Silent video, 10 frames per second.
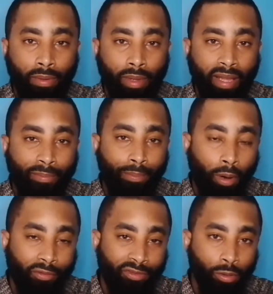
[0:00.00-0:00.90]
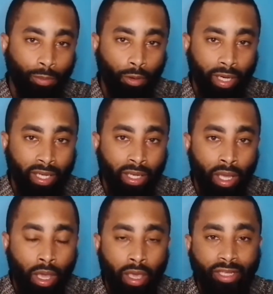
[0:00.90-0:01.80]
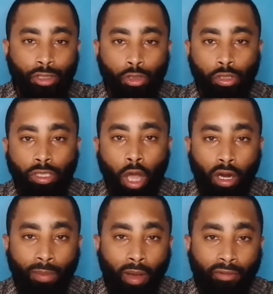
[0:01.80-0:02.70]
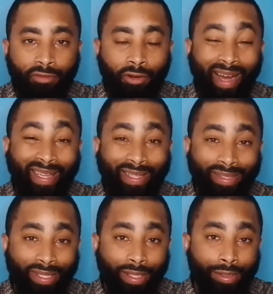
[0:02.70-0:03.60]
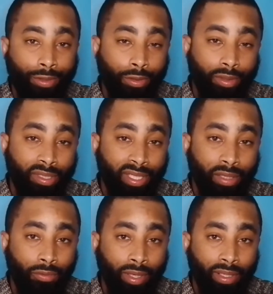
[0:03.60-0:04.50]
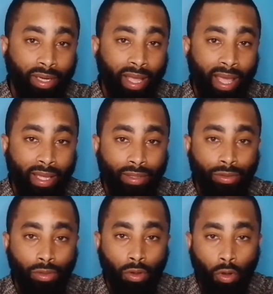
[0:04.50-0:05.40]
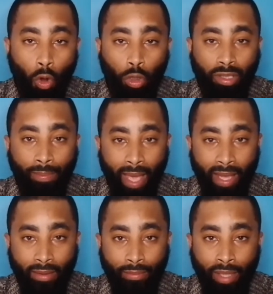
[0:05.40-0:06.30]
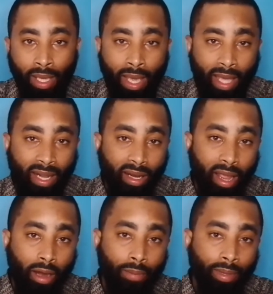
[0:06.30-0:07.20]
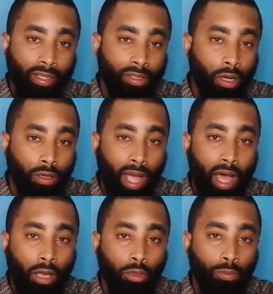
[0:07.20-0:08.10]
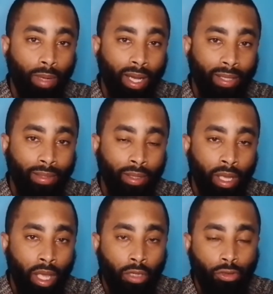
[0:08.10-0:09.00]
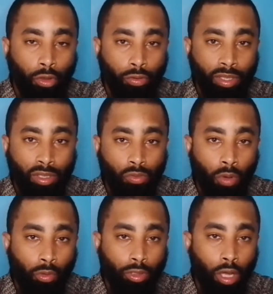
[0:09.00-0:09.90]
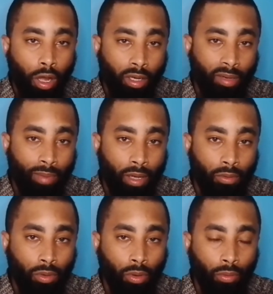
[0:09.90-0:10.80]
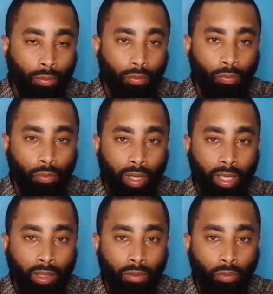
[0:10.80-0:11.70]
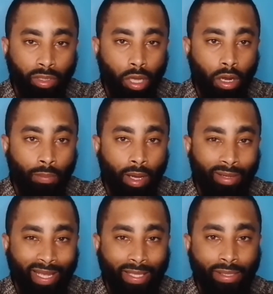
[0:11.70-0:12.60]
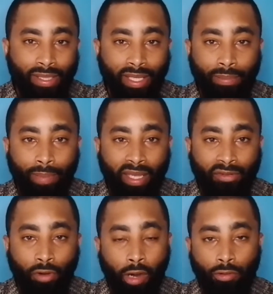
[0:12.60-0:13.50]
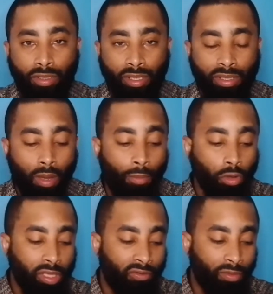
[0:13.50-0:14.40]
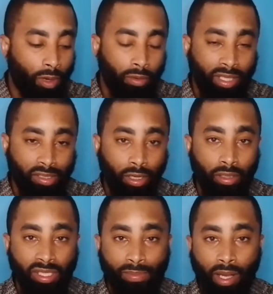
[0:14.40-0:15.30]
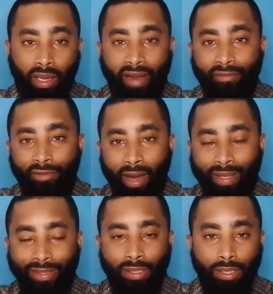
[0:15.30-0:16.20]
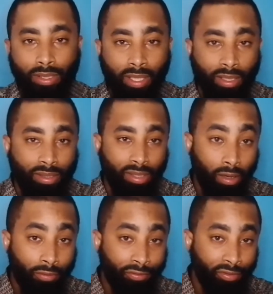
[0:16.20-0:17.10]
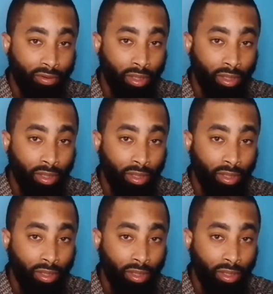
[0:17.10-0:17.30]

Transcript: in perfumery, it's usually talking about frankincense, or you can see it written as Olibanum, and in Arabic it's called al-luban. So this is what we're talking about when we talk about incense-based fragrances. Now, most of them don't necessarily smell like frankincense in itself,